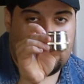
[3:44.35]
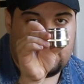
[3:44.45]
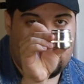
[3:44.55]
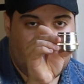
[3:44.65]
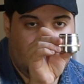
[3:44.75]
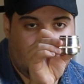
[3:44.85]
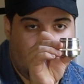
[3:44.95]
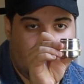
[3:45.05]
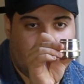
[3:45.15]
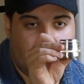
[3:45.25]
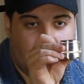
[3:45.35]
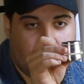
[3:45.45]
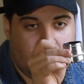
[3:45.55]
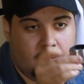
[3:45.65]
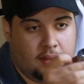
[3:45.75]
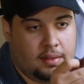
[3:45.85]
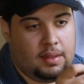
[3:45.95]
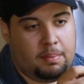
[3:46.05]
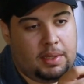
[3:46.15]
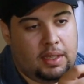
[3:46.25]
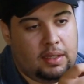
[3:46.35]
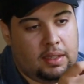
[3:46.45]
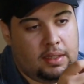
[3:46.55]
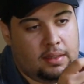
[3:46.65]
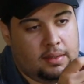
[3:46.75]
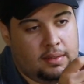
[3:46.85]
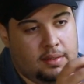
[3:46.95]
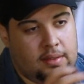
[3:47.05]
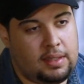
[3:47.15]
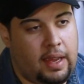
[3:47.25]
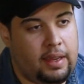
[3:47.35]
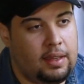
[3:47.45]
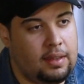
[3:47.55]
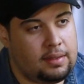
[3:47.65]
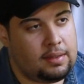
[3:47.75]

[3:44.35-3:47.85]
this lens is completely tiny.